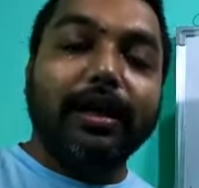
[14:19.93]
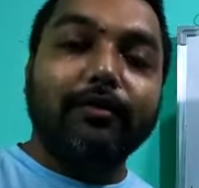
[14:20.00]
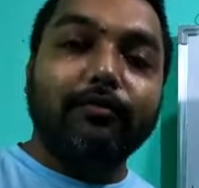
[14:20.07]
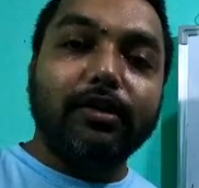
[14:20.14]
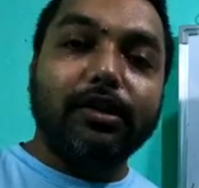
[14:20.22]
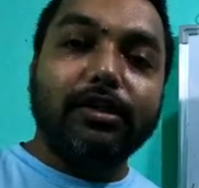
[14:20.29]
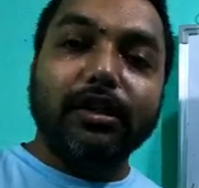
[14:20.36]

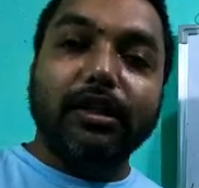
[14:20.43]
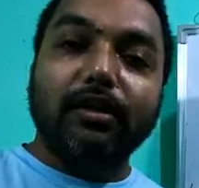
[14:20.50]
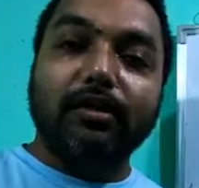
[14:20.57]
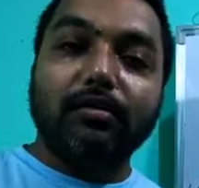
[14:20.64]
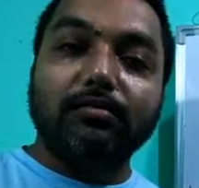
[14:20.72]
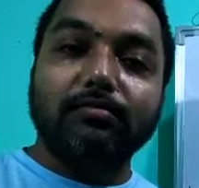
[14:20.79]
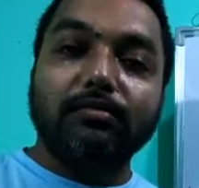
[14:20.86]
with
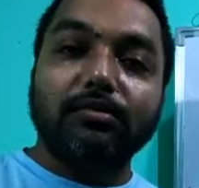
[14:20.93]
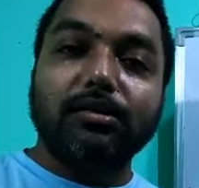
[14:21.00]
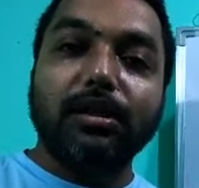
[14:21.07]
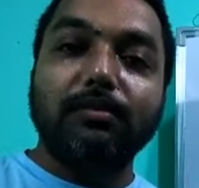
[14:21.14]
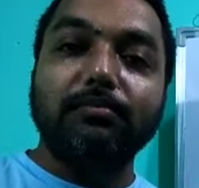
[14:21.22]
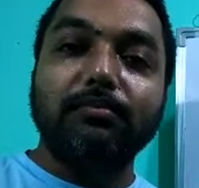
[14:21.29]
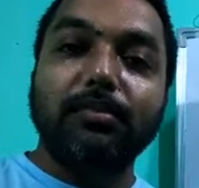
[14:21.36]

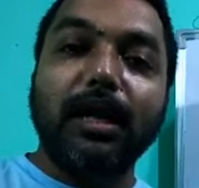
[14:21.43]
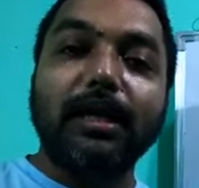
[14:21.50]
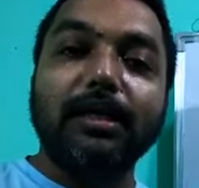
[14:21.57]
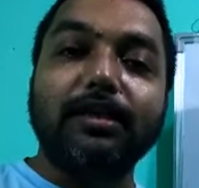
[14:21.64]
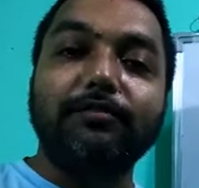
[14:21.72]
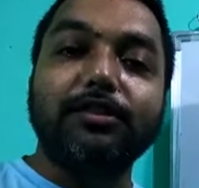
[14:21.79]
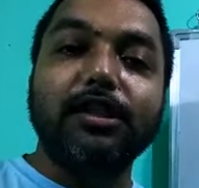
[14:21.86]
some
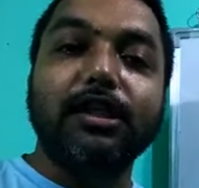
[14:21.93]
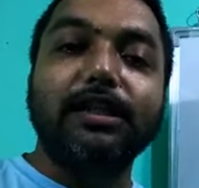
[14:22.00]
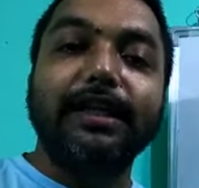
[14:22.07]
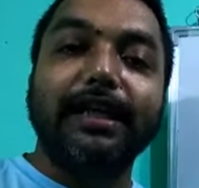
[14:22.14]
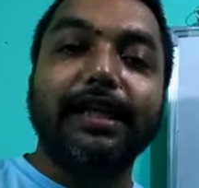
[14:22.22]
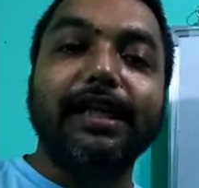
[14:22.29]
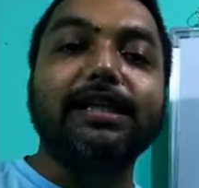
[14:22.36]
artificial
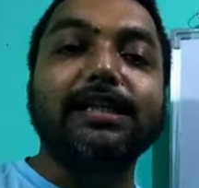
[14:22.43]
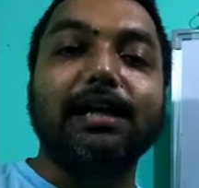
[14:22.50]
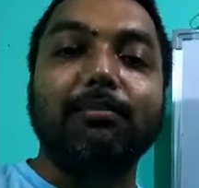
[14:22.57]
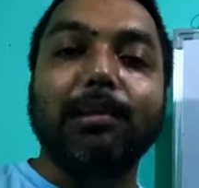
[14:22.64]
techniques,